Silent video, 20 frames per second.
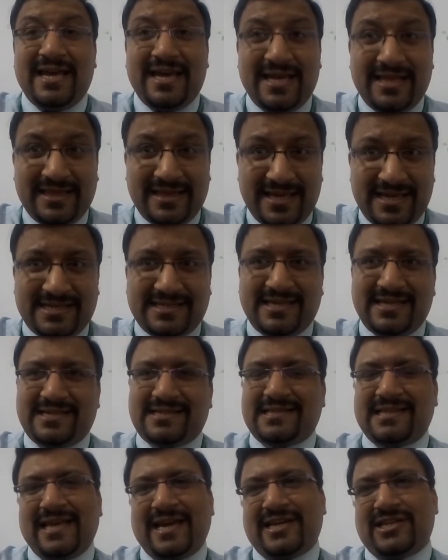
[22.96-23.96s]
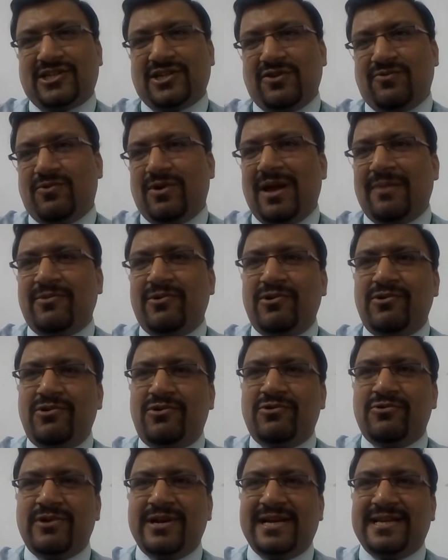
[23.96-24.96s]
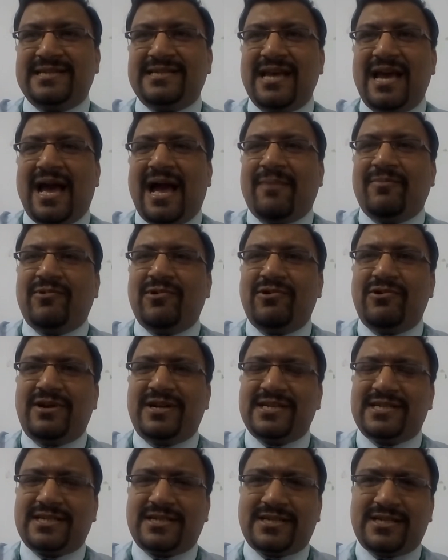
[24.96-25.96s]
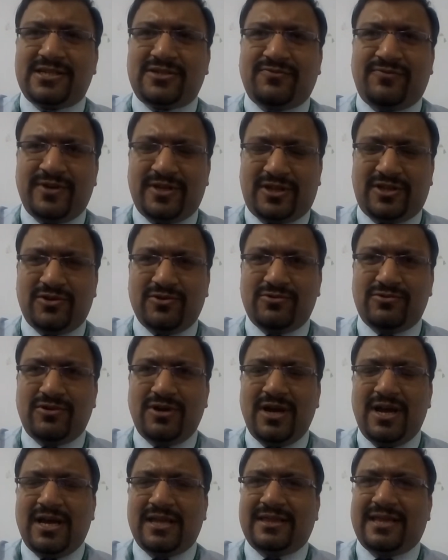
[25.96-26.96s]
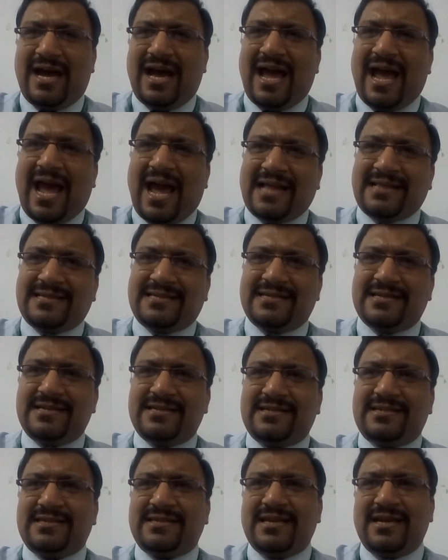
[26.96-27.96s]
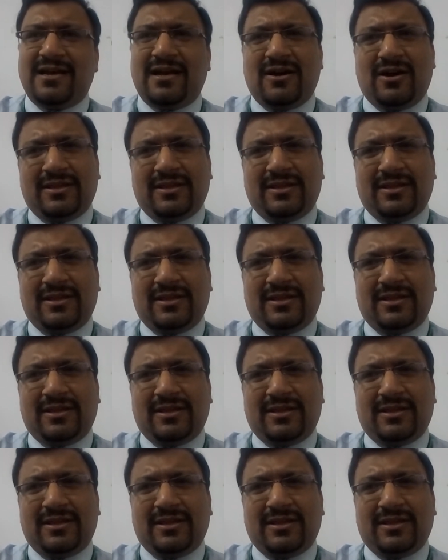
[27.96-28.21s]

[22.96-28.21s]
In this sixth lecture, what I'm going to do is I'm going to discuss with you the answers,